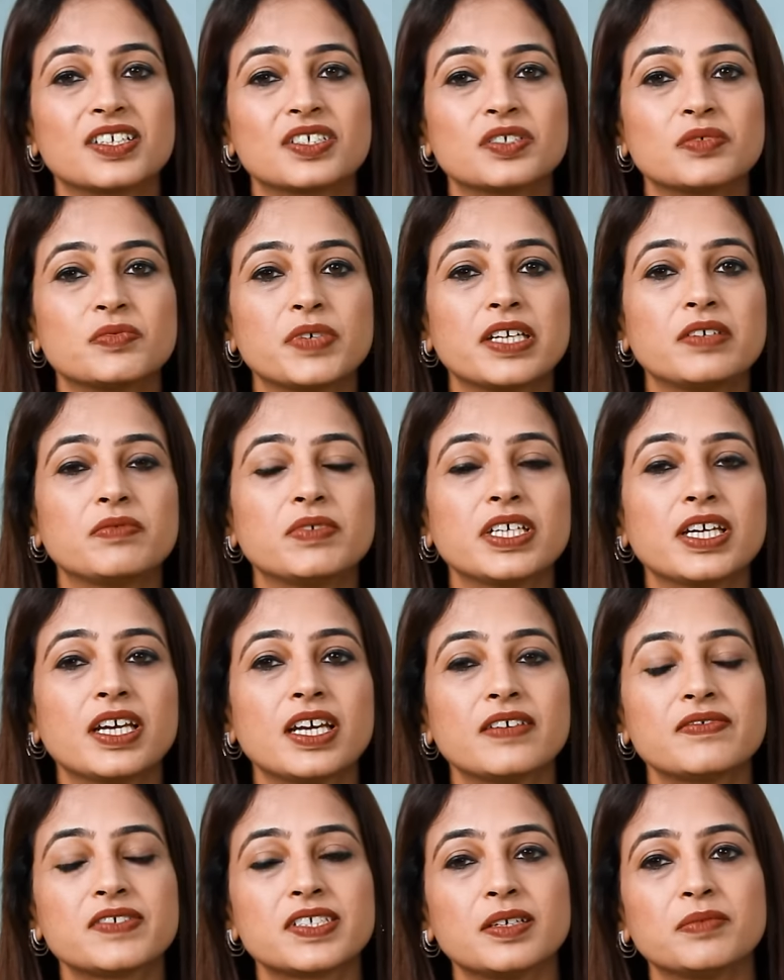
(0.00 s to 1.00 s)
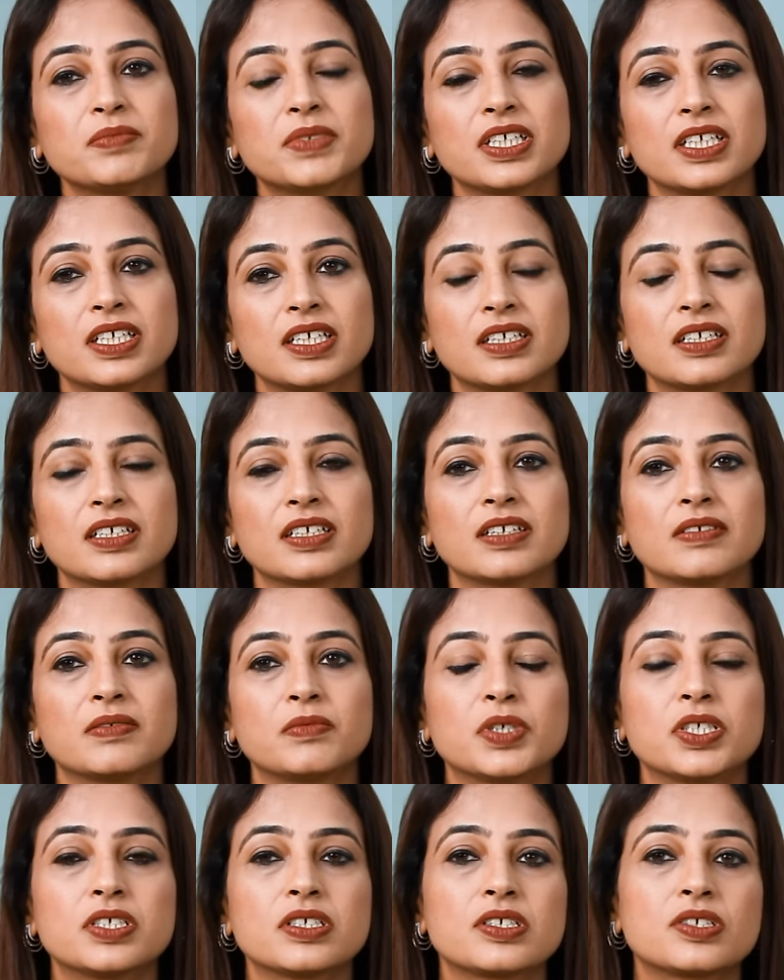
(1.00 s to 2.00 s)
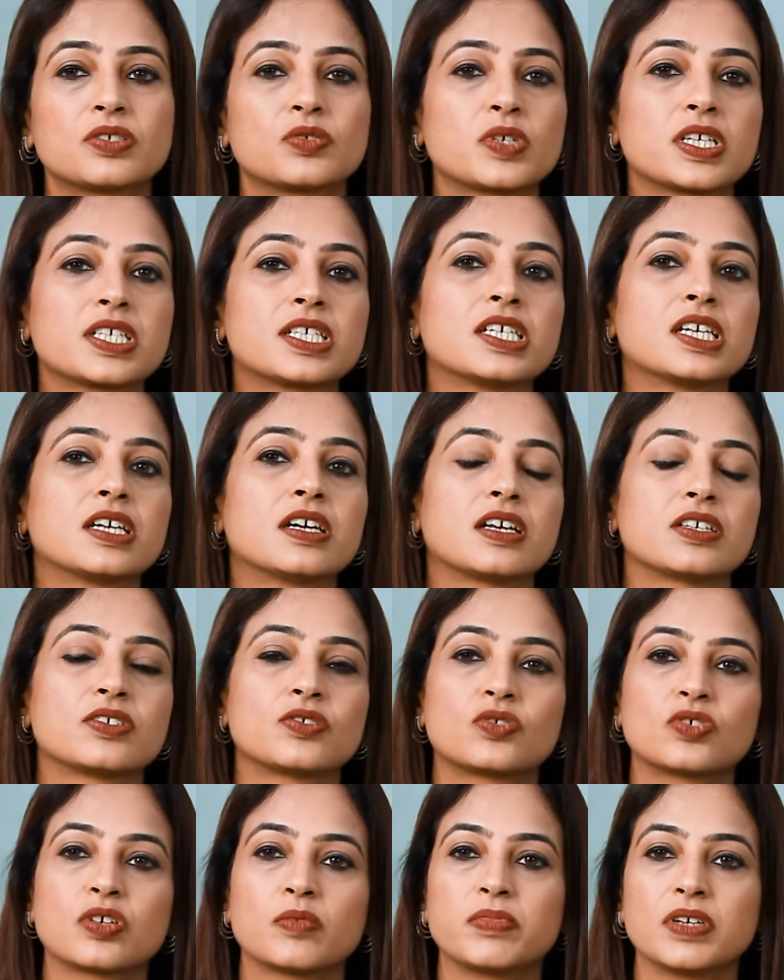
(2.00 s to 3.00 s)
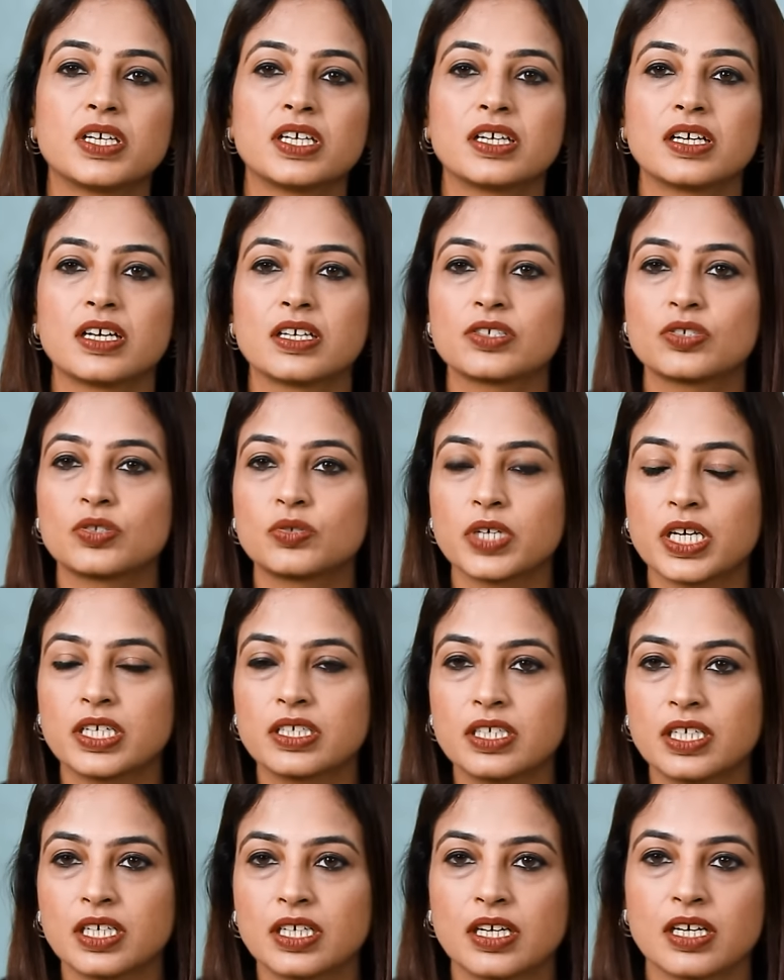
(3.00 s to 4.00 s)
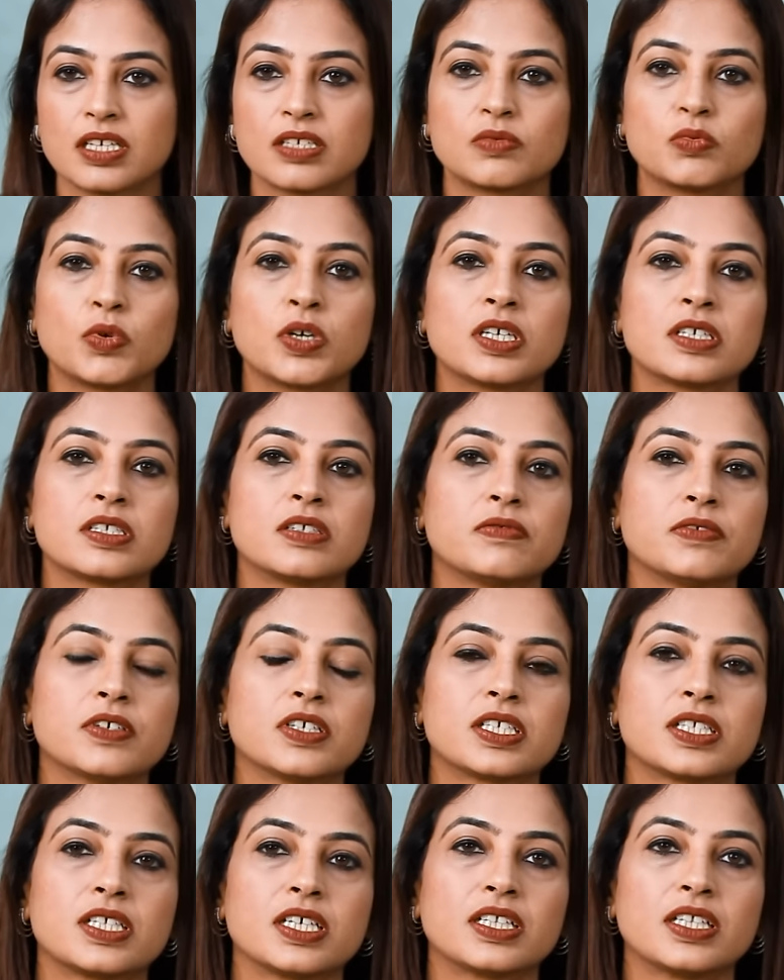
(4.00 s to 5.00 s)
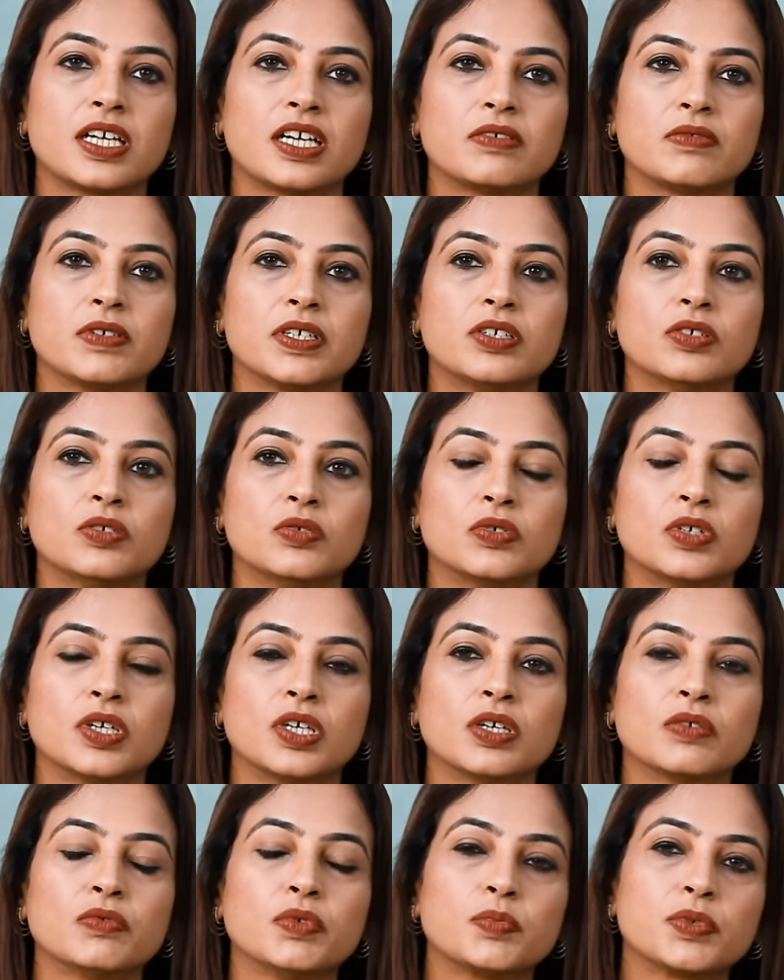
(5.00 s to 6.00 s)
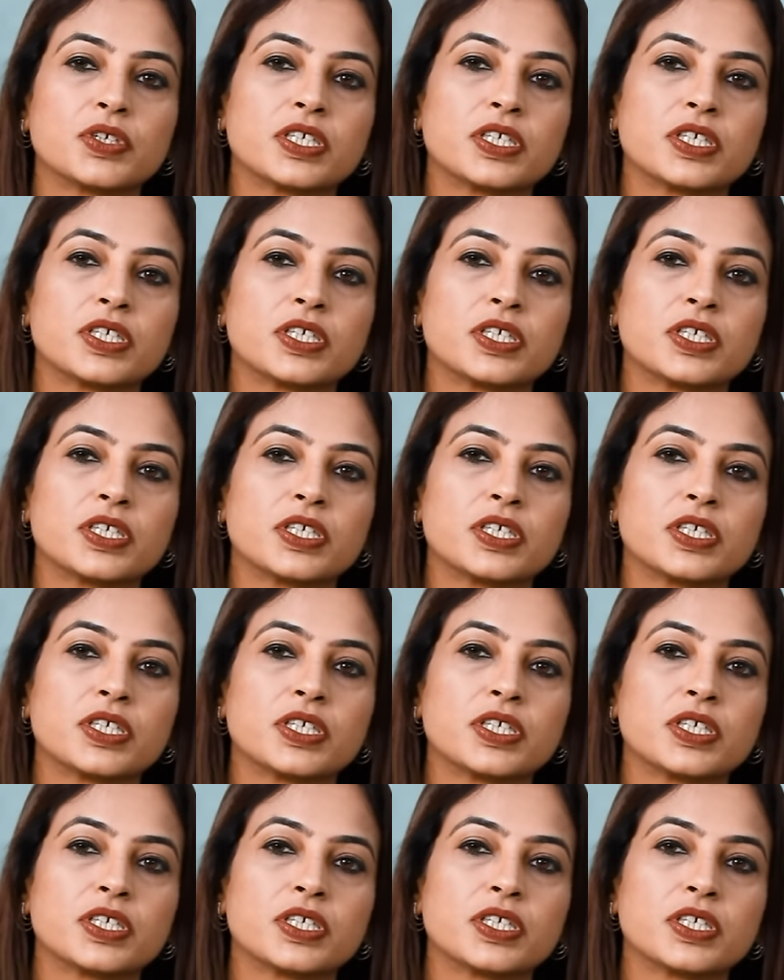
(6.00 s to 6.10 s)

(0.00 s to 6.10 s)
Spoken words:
So when we have something which is stressing us, troubling us, threatening us, what is the first thing that we do? We